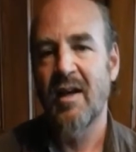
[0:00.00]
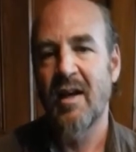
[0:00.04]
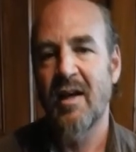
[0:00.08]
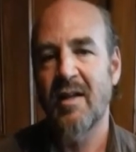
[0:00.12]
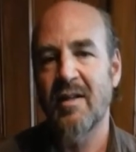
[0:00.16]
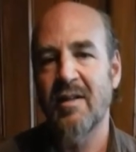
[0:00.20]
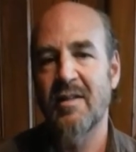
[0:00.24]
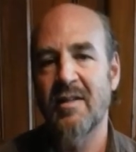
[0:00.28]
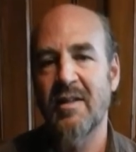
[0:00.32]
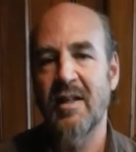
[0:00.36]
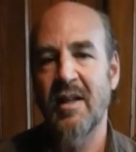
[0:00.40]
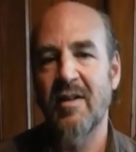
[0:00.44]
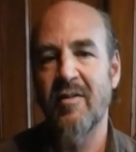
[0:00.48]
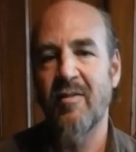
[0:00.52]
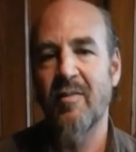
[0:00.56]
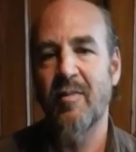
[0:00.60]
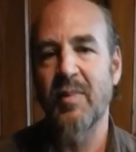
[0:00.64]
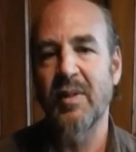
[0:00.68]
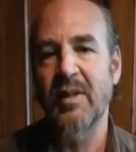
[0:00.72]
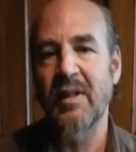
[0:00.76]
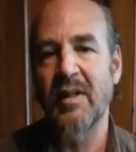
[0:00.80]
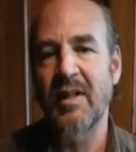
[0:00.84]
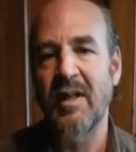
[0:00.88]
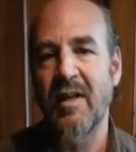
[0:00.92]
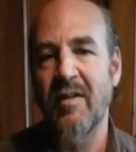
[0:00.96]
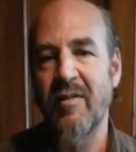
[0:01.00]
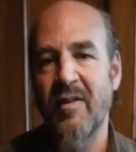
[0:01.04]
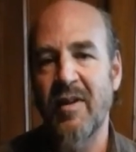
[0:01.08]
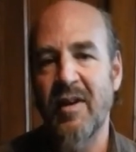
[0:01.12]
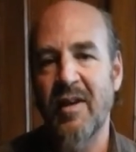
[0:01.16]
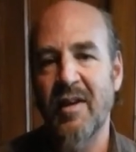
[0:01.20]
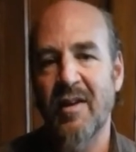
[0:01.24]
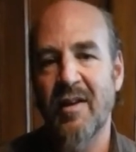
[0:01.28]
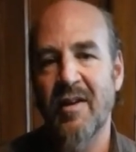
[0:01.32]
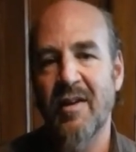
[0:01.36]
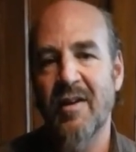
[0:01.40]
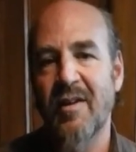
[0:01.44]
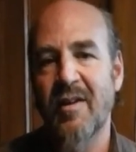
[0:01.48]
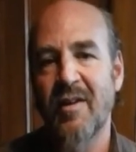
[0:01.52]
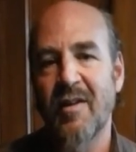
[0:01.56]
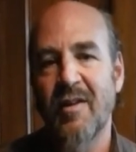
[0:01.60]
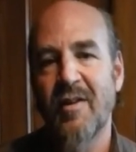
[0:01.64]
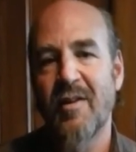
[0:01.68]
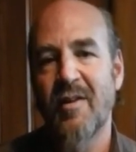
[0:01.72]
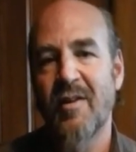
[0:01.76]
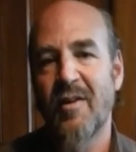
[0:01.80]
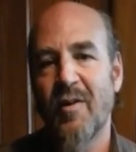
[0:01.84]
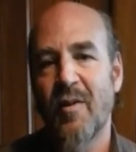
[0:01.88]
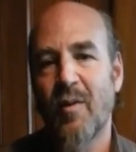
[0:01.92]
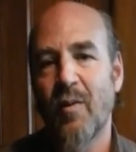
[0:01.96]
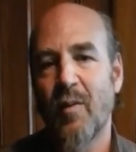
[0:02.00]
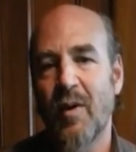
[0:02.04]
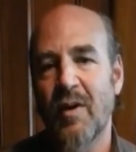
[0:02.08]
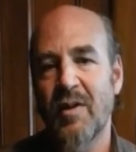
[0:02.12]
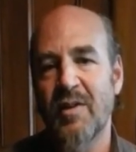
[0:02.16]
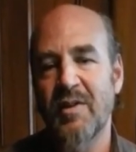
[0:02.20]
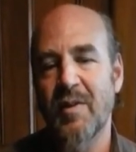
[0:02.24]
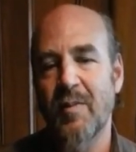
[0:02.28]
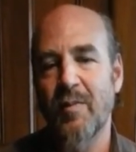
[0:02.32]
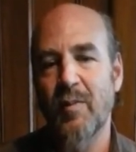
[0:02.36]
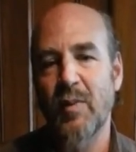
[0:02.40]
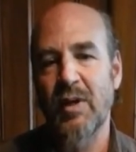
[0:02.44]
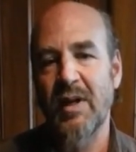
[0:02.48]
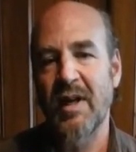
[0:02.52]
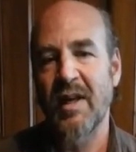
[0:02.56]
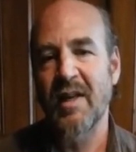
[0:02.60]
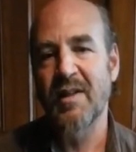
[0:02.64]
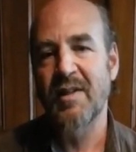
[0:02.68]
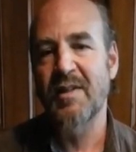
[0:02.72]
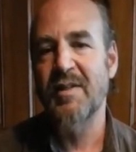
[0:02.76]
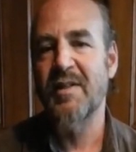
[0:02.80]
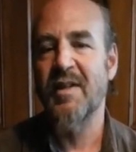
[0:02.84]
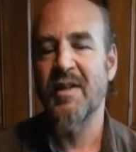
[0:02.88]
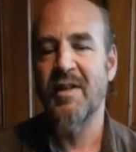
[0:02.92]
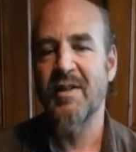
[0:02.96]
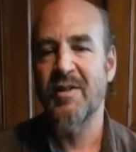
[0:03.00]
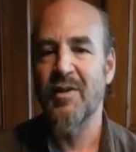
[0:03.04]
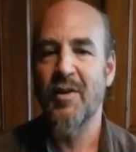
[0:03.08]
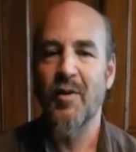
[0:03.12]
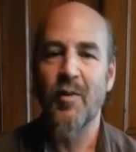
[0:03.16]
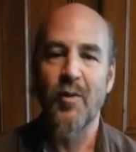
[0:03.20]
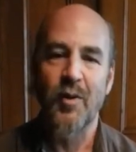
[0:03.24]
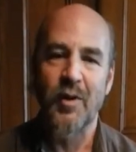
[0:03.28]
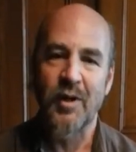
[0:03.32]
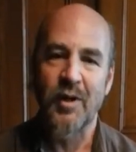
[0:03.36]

instead of believing what someone else says.